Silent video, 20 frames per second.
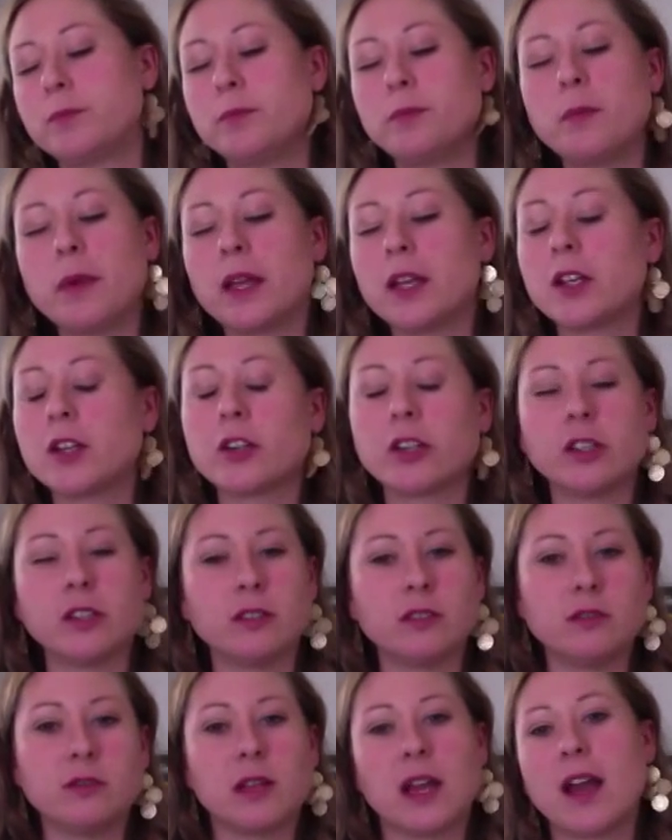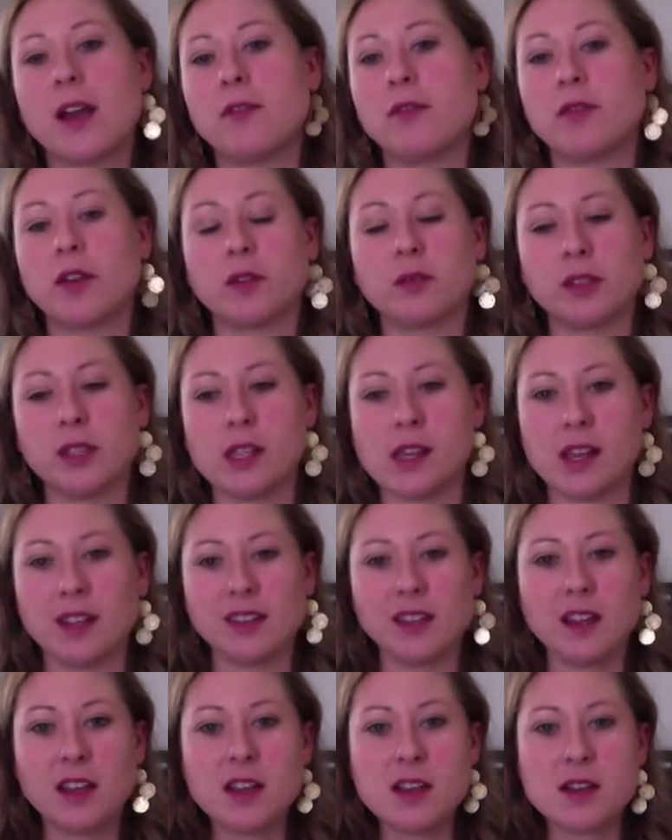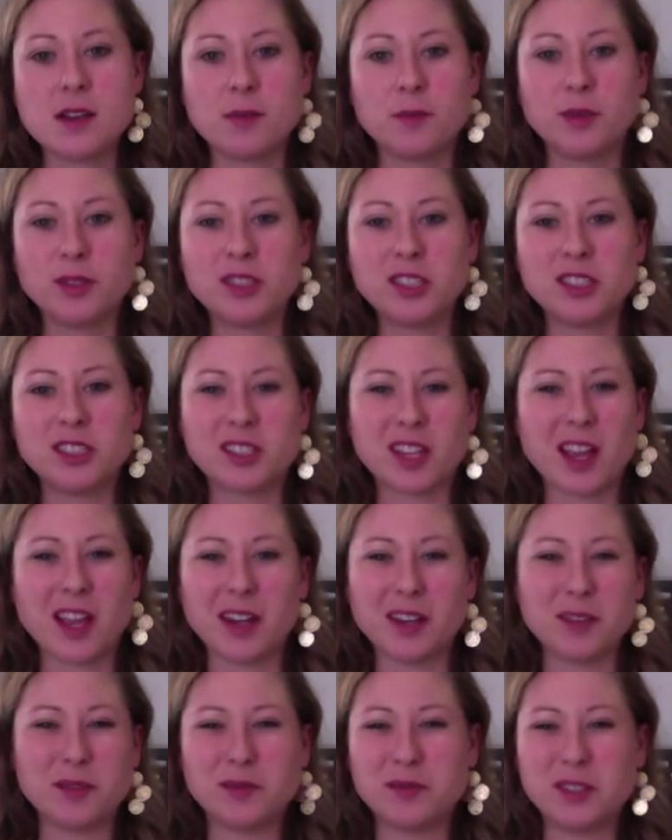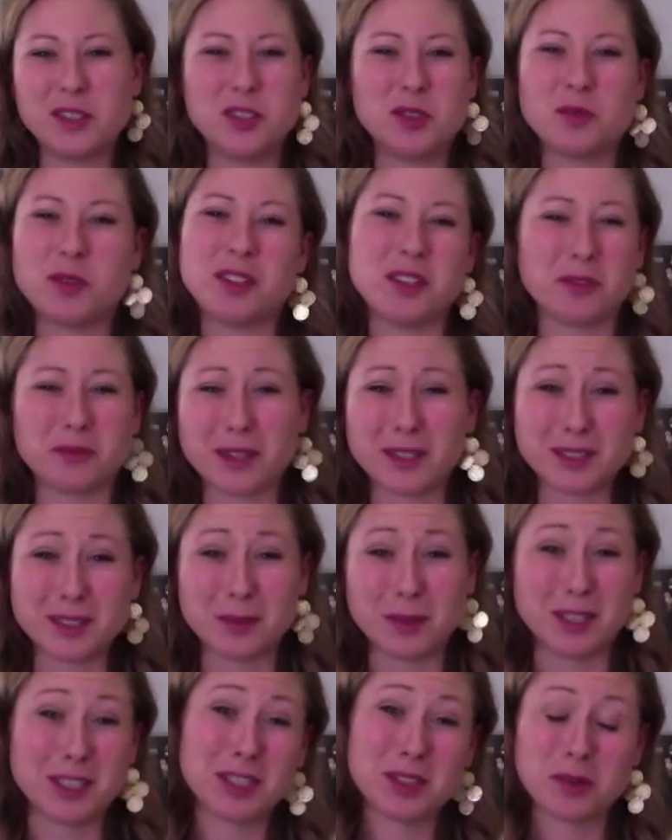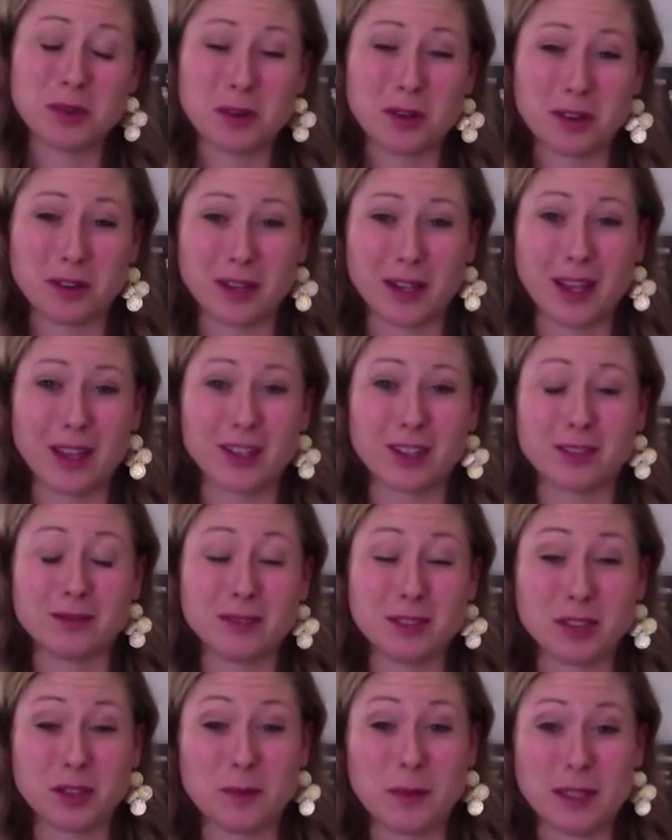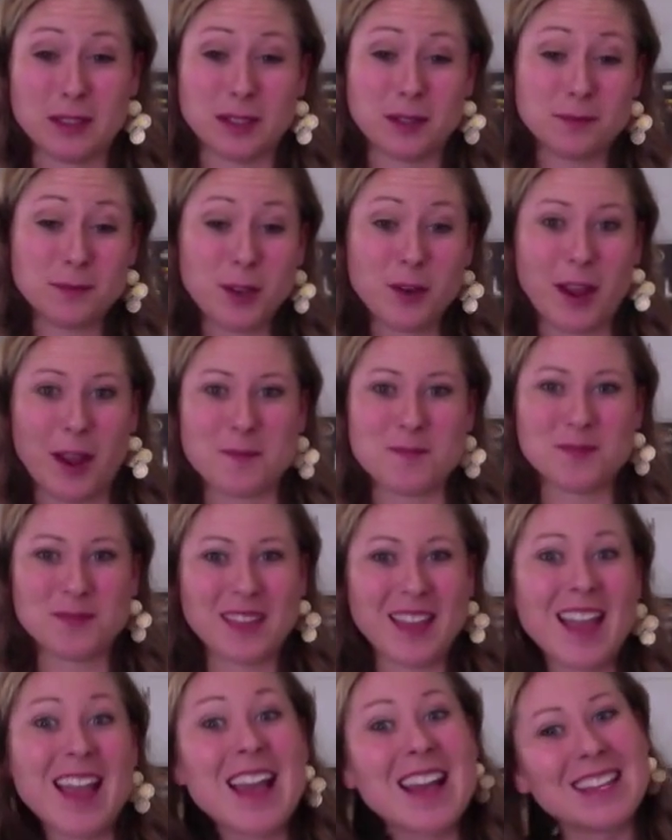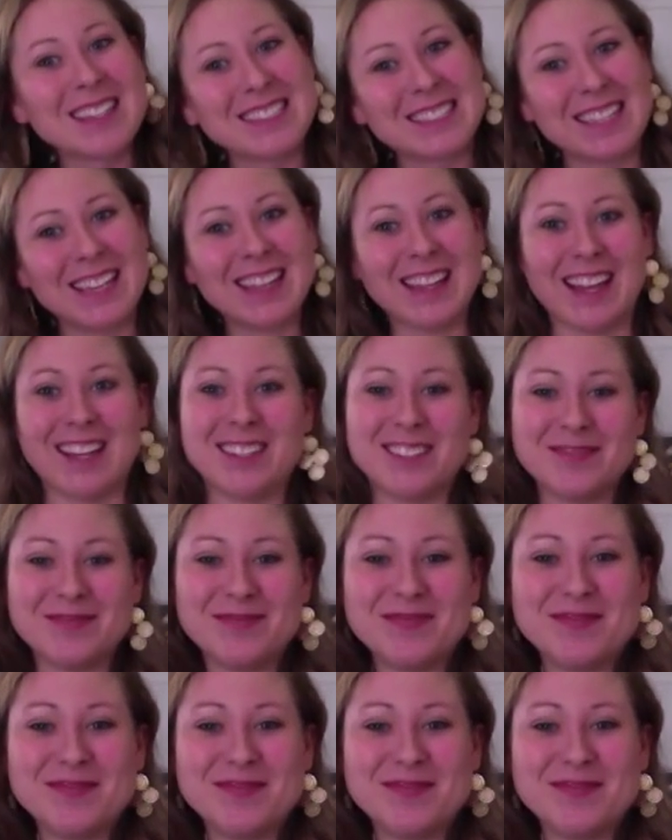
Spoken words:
make your own, have fun with it, but just kind of enjoy new recipes, throw it all together. They're amazing. Okay, see you later.